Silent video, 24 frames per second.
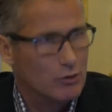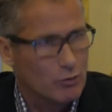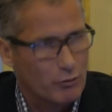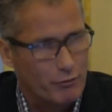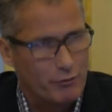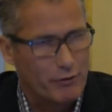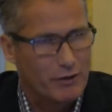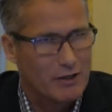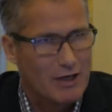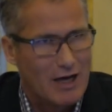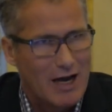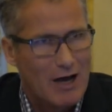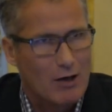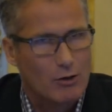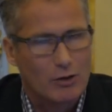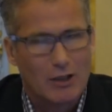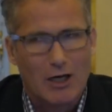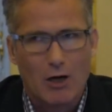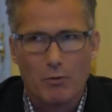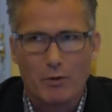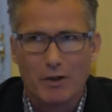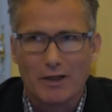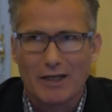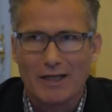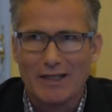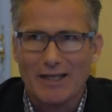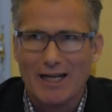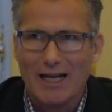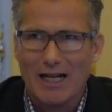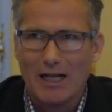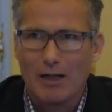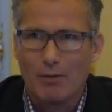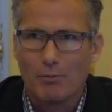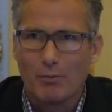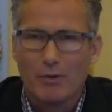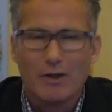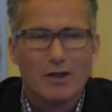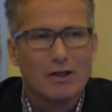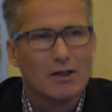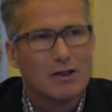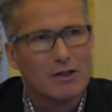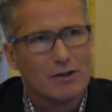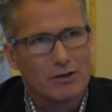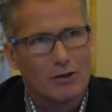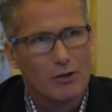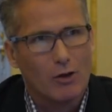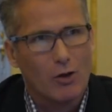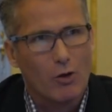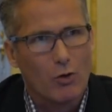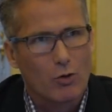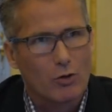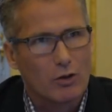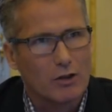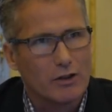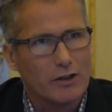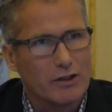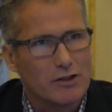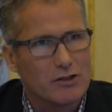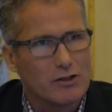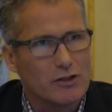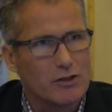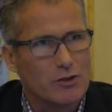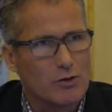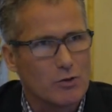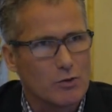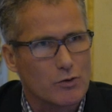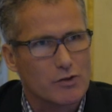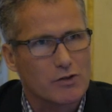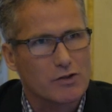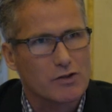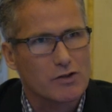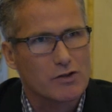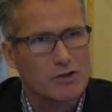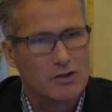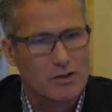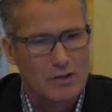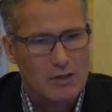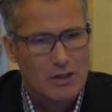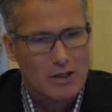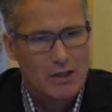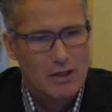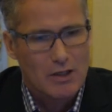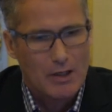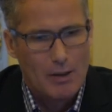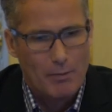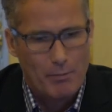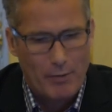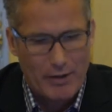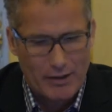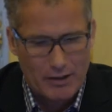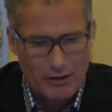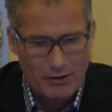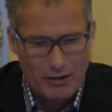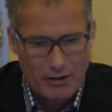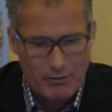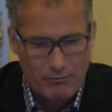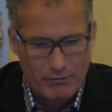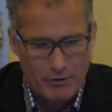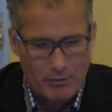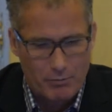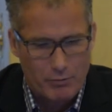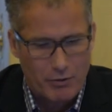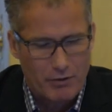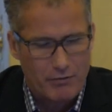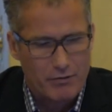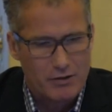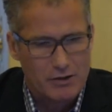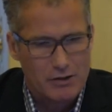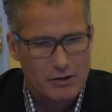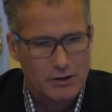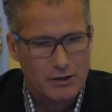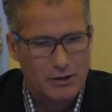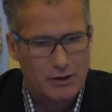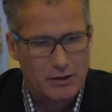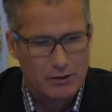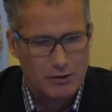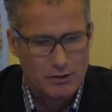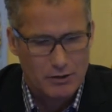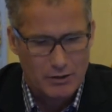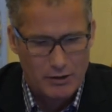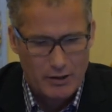to figure out how we can help the local institutions better than we previously